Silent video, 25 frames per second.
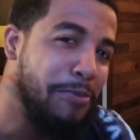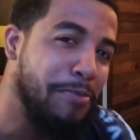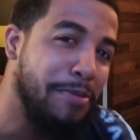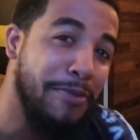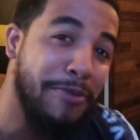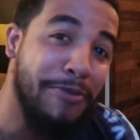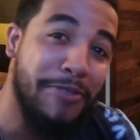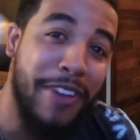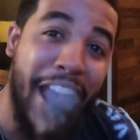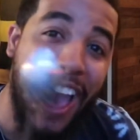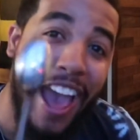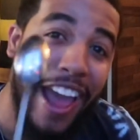
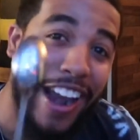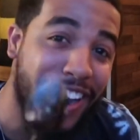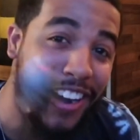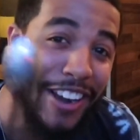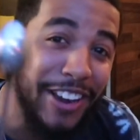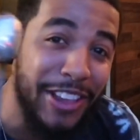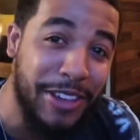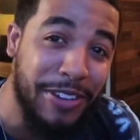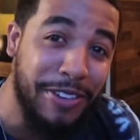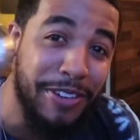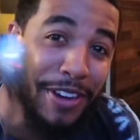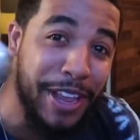provided a
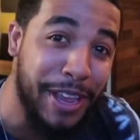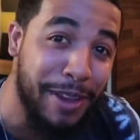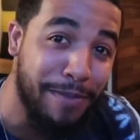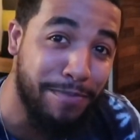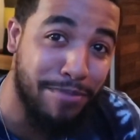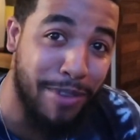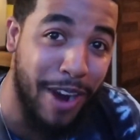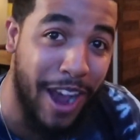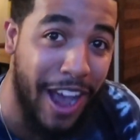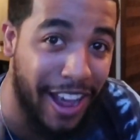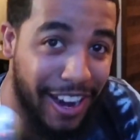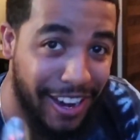unique
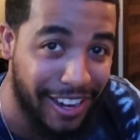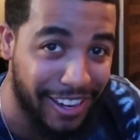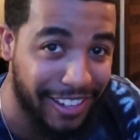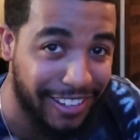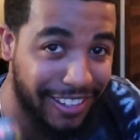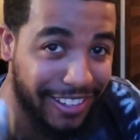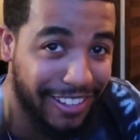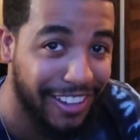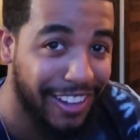product.